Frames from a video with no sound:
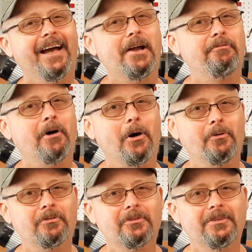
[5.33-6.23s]
Hey
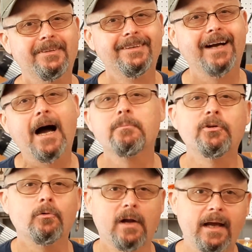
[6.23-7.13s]
folks, I'm
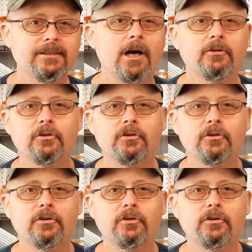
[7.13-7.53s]
so glad y'all